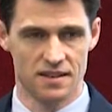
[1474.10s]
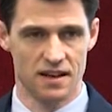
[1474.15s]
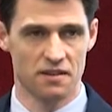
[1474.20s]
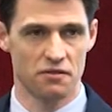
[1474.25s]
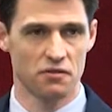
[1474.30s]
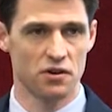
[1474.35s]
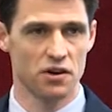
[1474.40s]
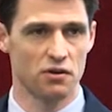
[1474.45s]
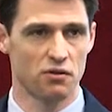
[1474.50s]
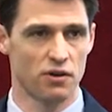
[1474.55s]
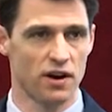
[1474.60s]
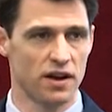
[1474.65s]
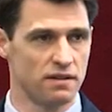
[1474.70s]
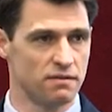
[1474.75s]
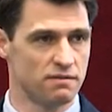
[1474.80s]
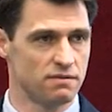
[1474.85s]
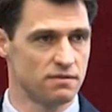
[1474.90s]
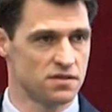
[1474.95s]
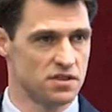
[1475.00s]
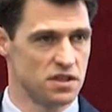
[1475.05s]
every
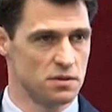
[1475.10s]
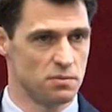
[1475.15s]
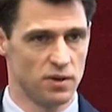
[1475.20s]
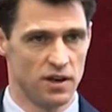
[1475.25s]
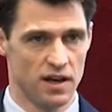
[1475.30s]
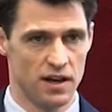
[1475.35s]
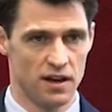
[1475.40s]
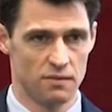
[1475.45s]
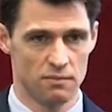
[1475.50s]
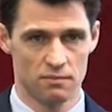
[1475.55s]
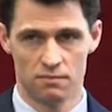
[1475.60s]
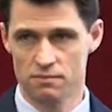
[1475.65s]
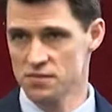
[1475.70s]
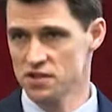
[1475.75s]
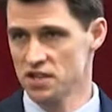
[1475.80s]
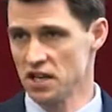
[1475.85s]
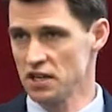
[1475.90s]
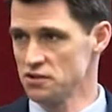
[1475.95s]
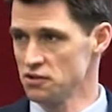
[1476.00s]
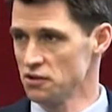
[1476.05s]
great CPM
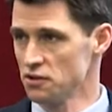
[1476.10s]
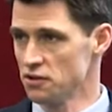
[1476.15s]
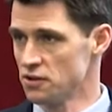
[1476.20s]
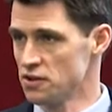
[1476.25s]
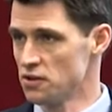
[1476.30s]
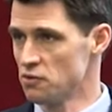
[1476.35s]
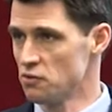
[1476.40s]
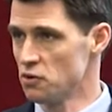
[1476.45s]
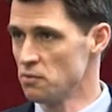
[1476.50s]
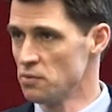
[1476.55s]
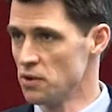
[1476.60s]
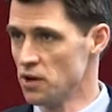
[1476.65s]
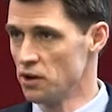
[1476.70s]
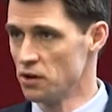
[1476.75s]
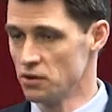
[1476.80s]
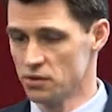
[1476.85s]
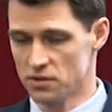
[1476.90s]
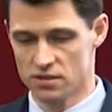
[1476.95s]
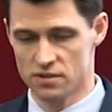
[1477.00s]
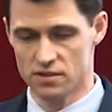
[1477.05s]
scheduler in the room
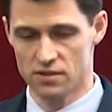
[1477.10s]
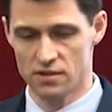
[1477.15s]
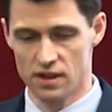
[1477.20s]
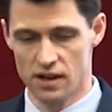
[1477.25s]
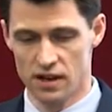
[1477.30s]
knows,